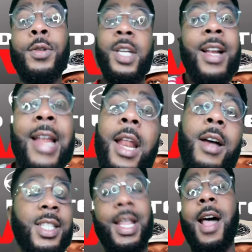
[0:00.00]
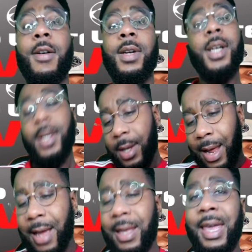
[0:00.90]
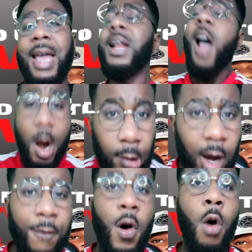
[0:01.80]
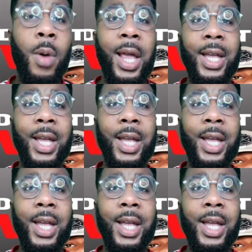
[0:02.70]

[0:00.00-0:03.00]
to let us down. Again, another away